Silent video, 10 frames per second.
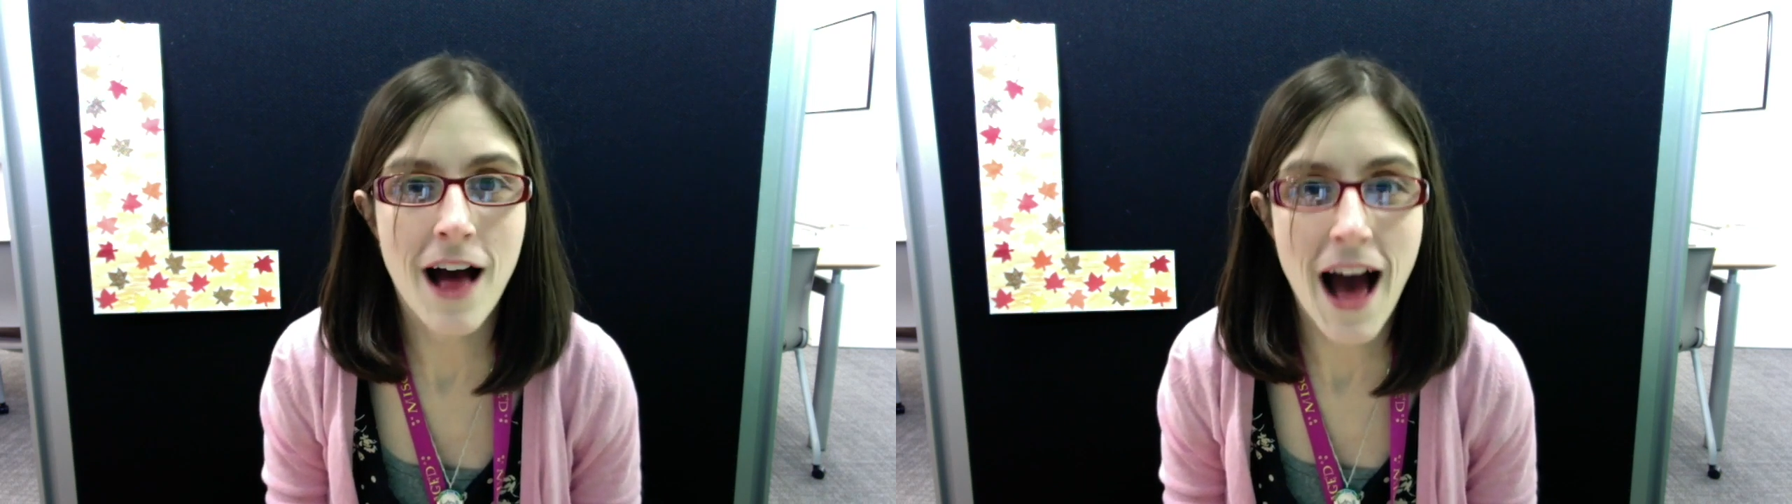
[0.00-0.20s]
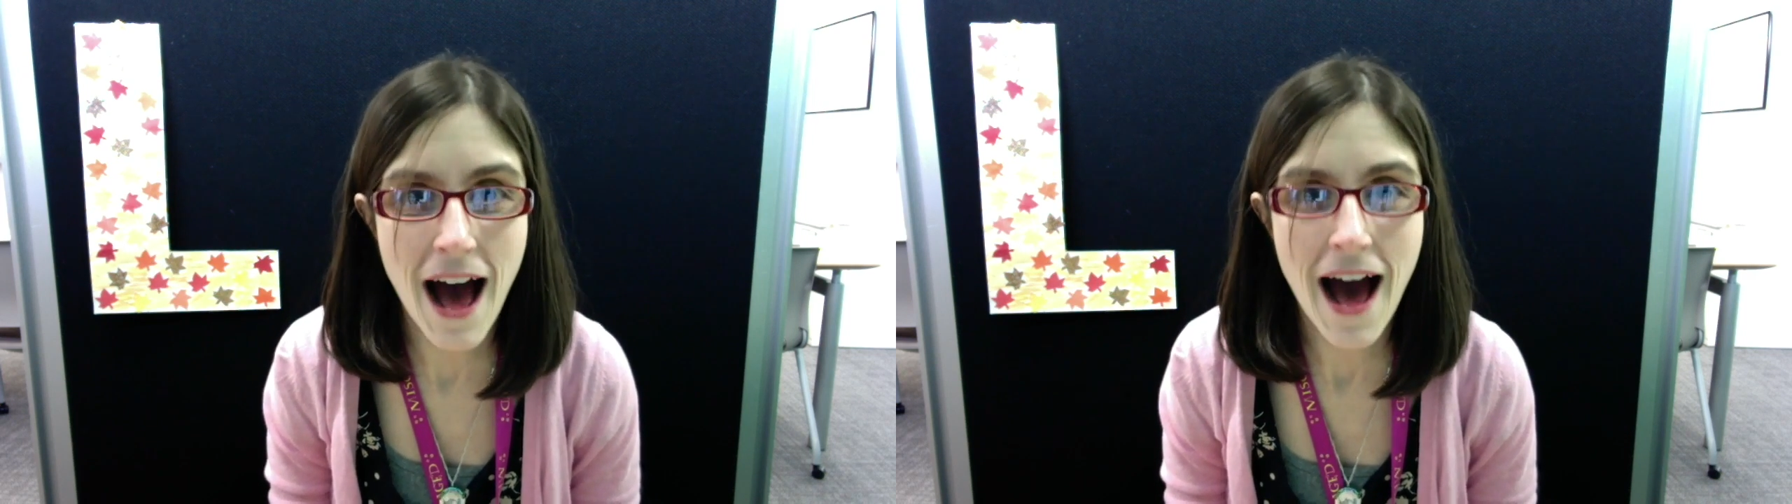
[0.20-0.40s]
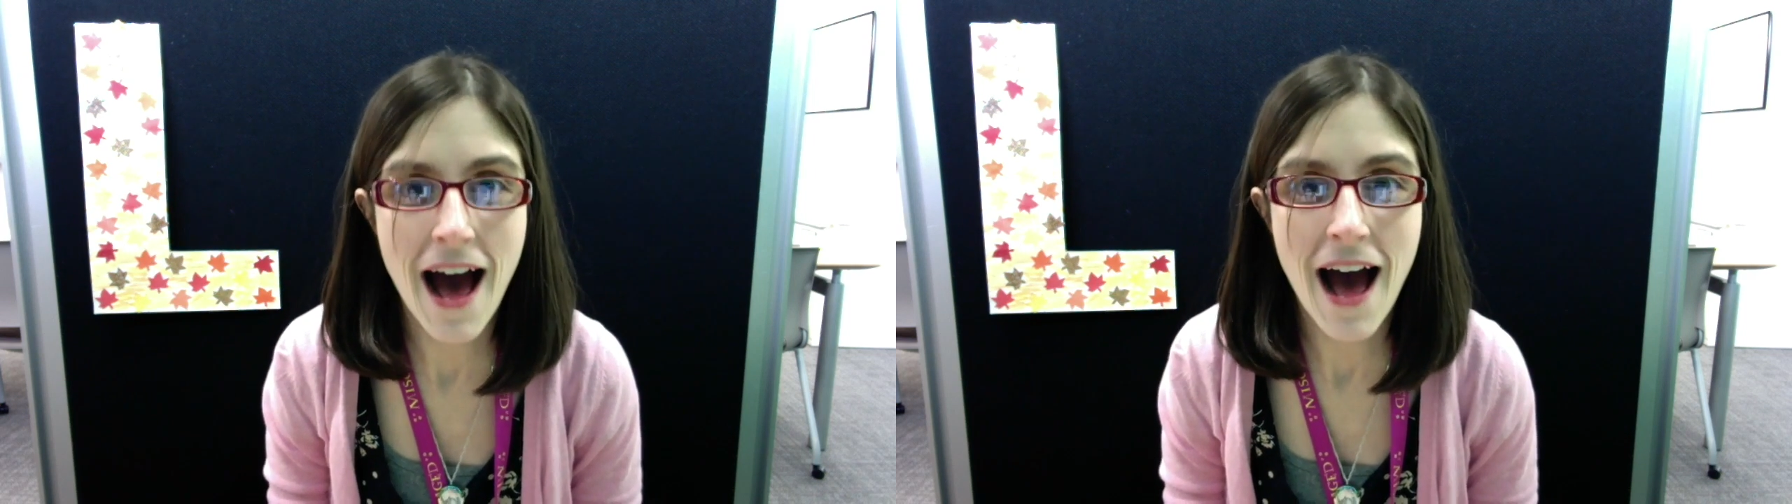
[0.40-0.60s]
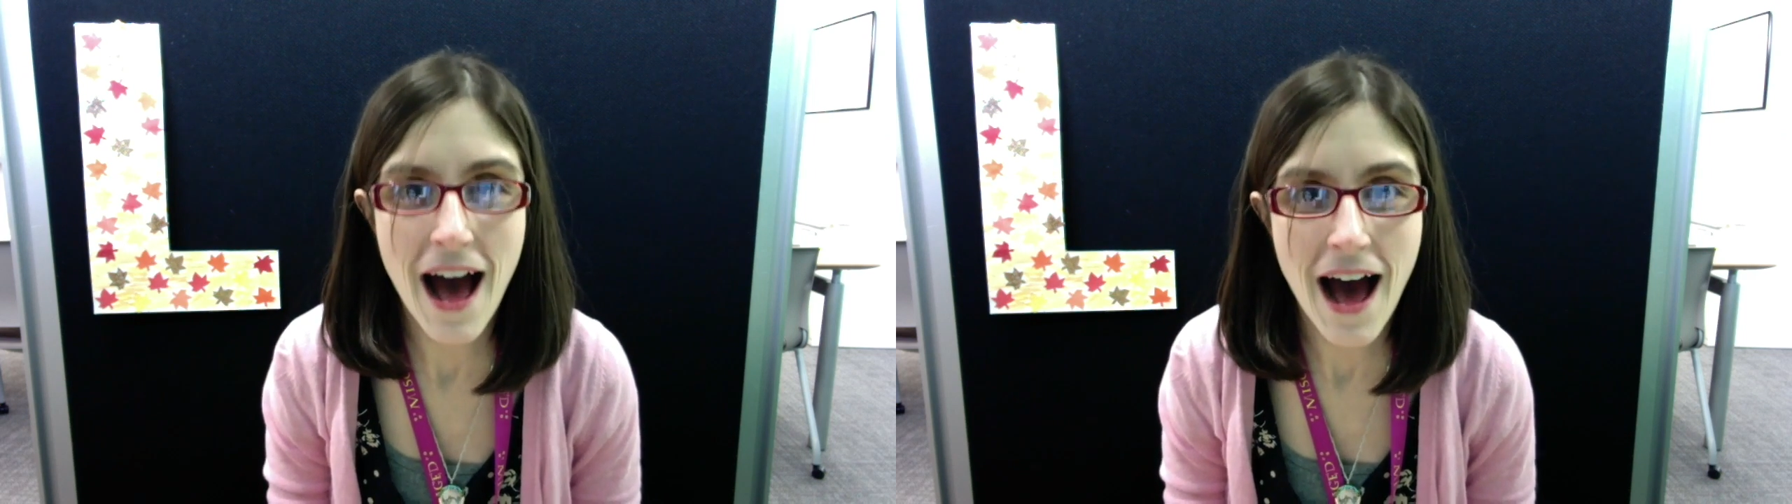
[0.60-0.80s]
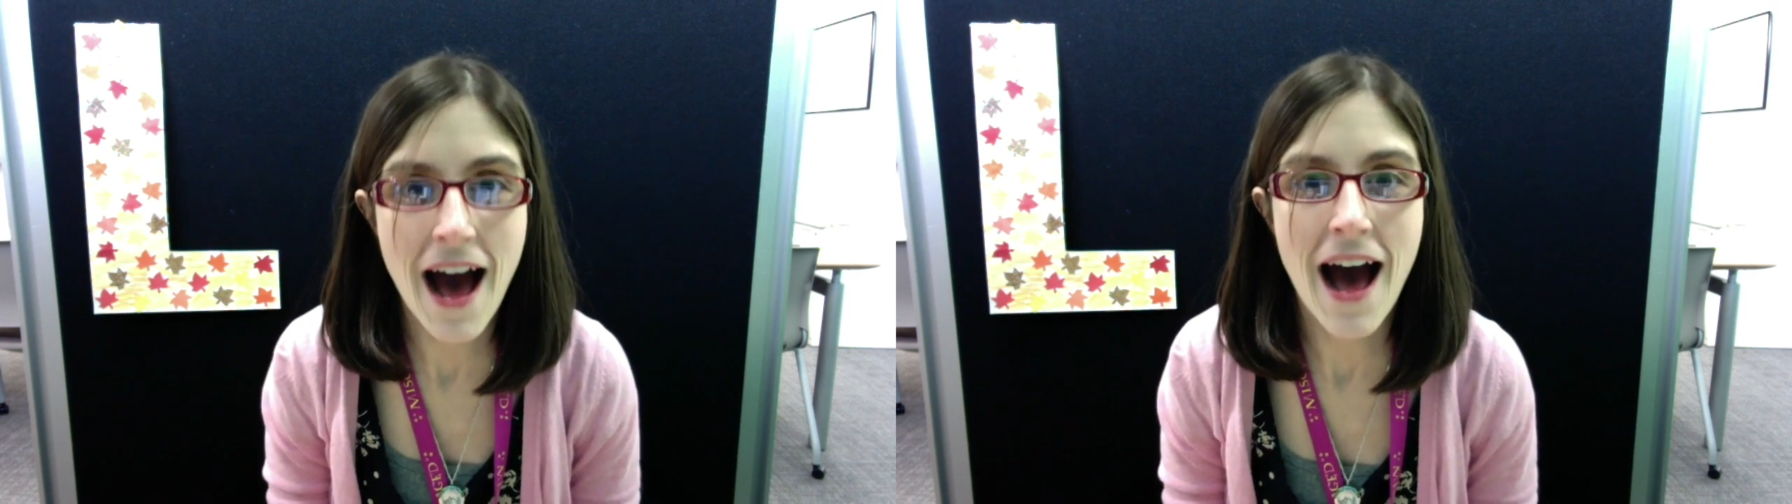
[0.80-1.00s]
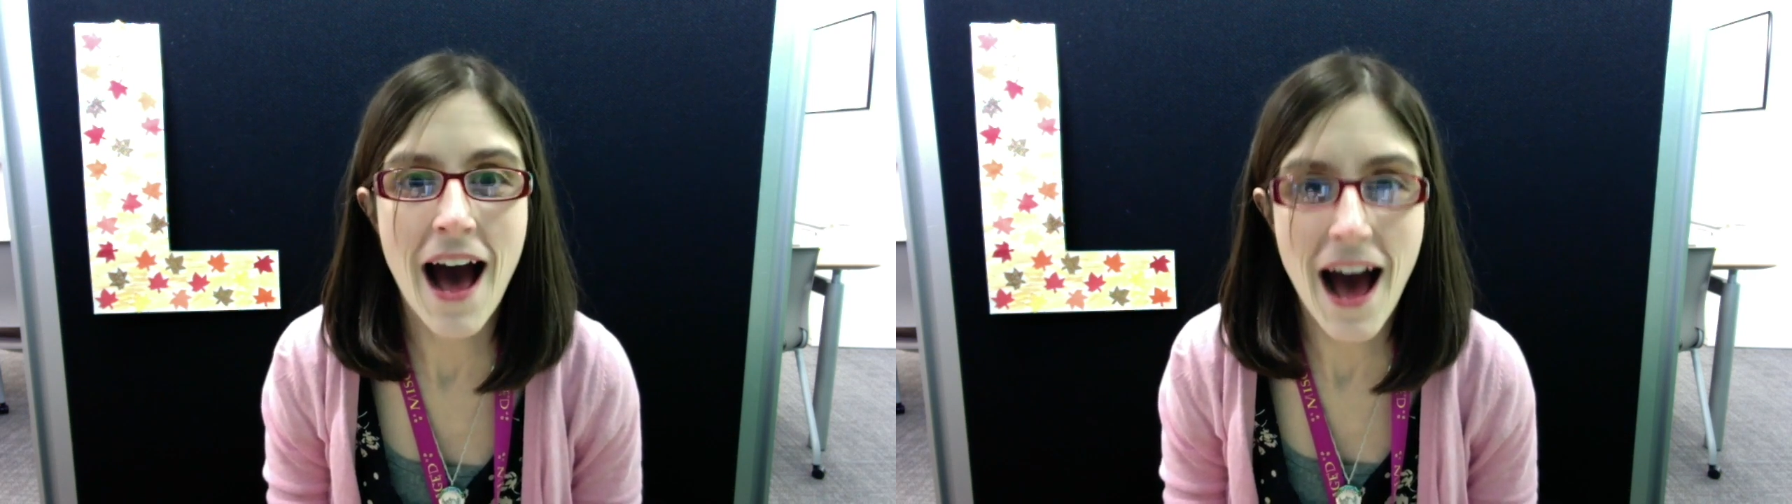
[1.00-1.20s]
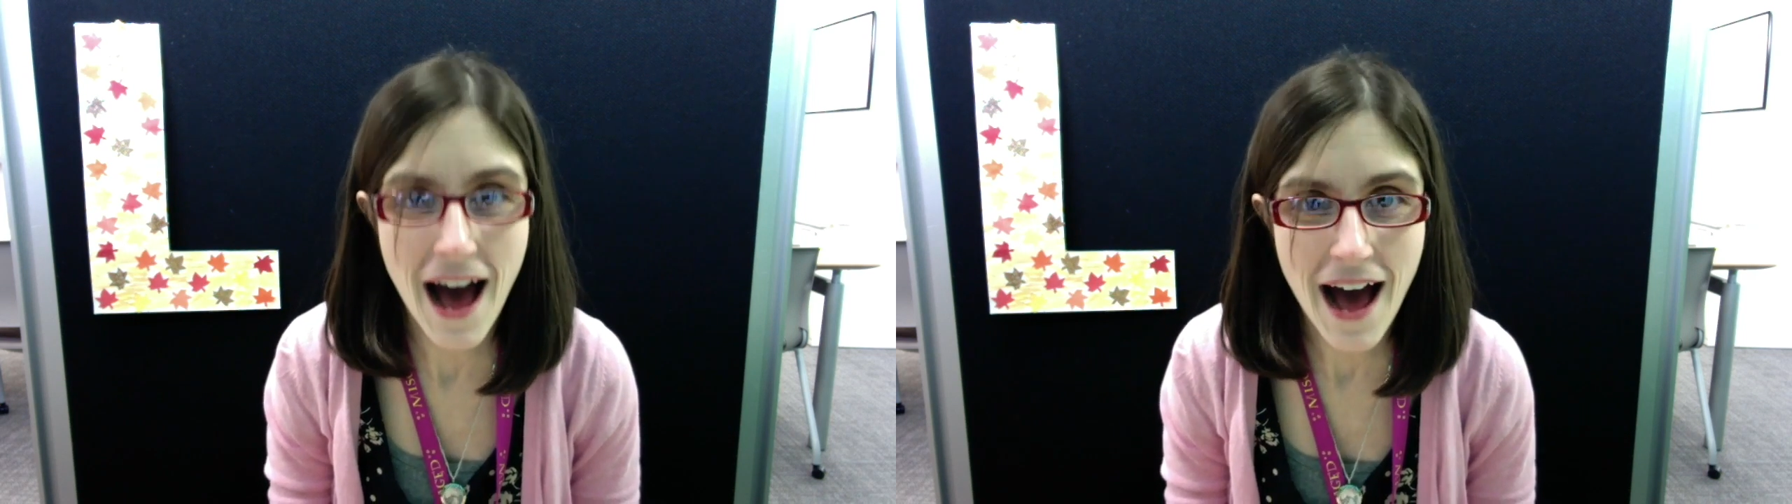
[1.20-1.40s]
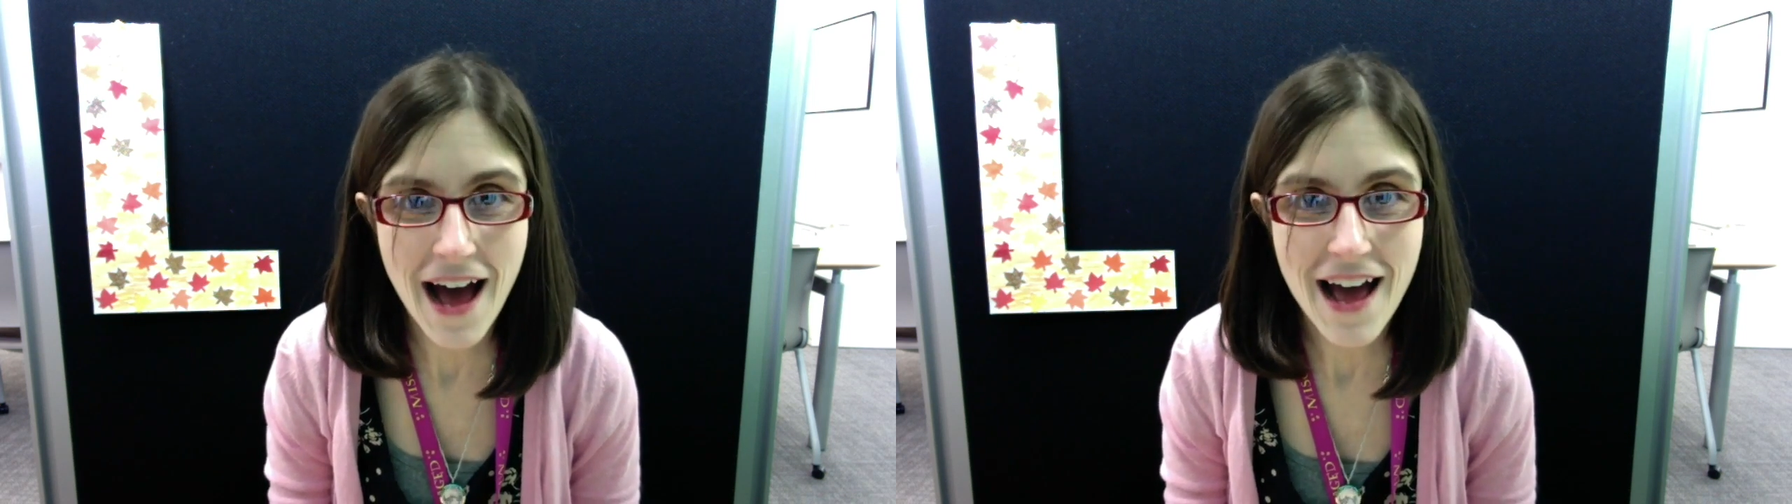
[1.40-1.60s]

ha, ha, ha.